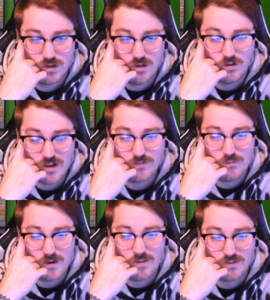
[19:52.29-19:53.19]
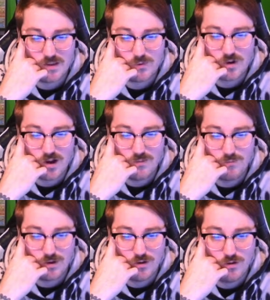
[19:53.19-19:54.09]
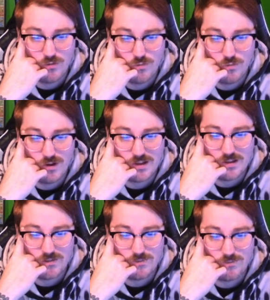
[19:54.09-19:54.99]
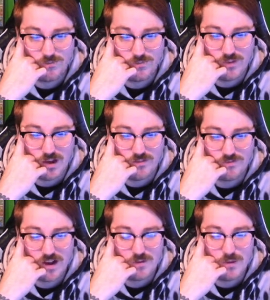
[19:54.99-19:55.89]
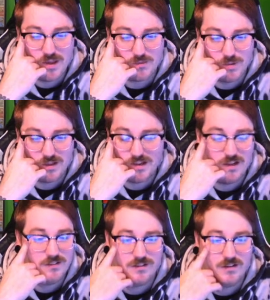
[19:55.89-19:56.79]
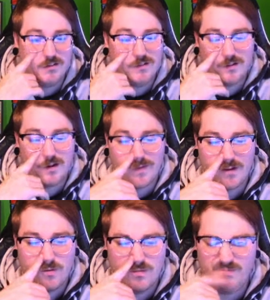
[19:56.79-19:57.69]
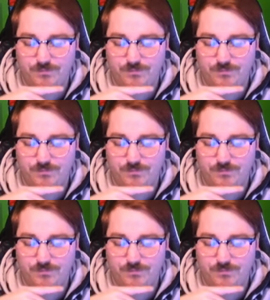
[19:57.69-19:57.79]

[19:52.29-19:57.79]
You're definitely better than Samurott, but are you, like... Nah, Fire Pig and Pignite? No, you're not that cool.